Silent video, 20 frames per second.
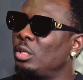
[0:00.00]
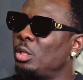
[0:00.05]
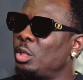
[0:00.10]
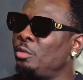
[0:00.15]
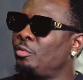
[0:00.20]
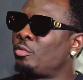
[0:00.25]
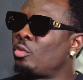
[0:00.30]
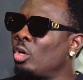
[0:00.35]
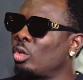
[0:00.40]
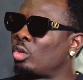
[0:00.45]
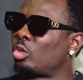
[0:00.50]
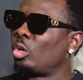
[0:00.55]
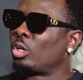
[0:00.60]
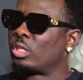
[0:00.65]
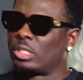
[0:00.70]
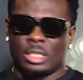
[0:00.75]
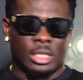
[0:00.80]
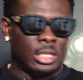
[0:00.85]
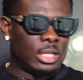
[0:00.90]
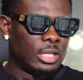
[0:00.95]
If God
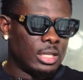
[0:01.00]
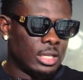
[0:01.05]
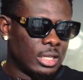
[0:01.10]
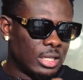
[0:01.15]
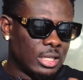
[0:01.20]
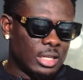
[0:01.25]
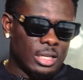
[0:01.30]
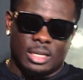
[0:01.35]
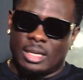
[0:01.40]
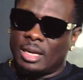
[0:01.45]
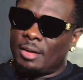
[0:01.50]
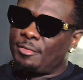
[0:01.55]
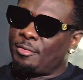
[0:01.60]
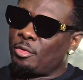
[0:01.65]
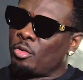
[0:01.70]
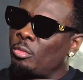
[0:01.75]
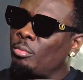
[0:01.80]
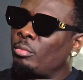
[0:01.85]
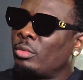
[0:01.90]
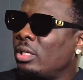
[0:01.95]
talks, say, now
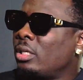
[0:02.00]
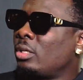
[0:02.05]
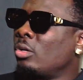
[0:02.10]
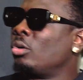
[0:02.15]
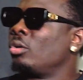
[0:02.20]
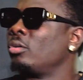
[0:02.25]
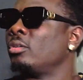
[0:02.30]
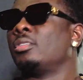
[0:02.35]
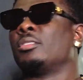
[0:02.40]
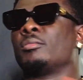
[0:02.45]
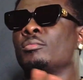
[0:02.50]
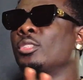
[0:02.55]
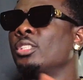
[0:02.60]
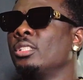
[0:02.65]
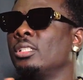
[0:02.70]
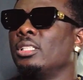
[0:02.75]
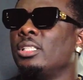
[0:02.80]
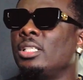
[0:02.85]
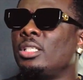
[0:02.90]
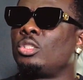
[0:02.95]
from,
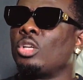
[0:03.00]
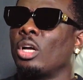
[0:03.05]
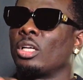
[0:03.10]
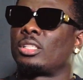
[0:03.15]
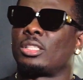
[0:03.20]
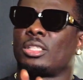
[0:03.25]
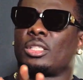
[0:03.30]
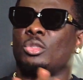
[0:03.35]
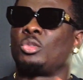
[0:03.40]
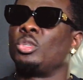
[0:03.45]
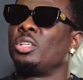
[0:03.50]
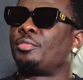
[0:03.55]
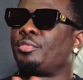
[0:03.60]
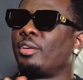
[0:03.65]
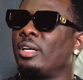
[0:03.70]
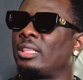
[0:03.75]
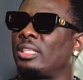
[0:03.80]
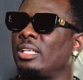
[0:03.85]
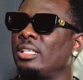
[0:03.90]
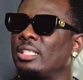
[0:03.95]
it's just two
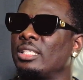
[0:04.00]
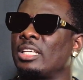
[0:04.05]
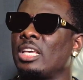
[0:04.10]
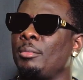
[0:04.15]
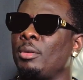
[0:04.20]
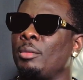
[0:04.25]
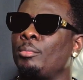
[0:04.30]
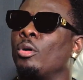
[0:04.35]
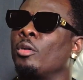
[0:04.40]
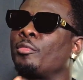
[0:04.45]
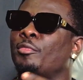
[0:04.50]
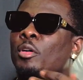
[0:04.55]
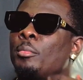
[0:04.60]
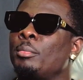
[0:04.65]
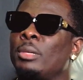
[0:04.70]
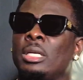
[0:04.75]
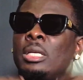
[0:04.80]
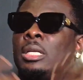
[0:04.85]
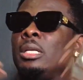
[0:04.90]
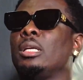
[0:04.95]
different things, you get me? But for
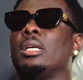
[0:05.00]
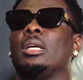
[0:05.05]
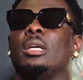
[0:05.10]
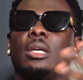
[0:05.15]
me,